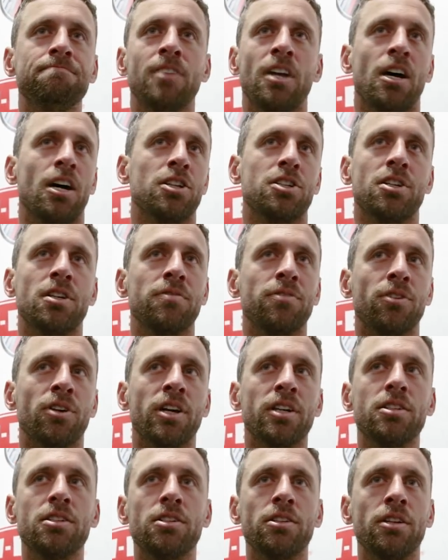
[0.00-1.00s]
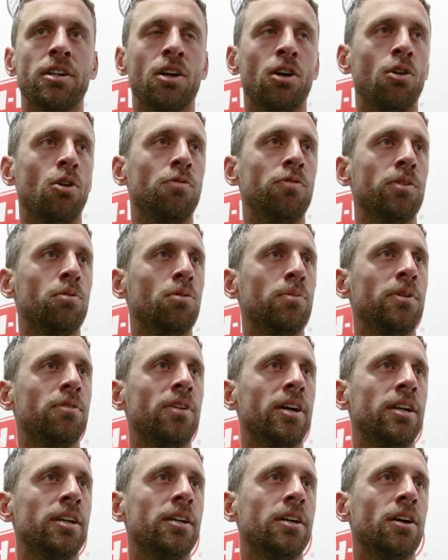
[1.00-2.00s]
It's good for us. You know, hopefully we'll be
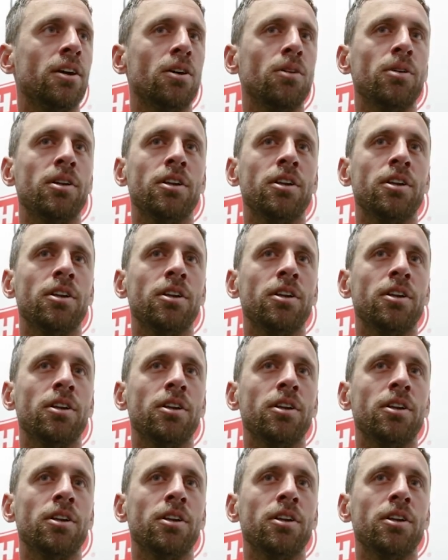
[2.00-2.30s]
ready to go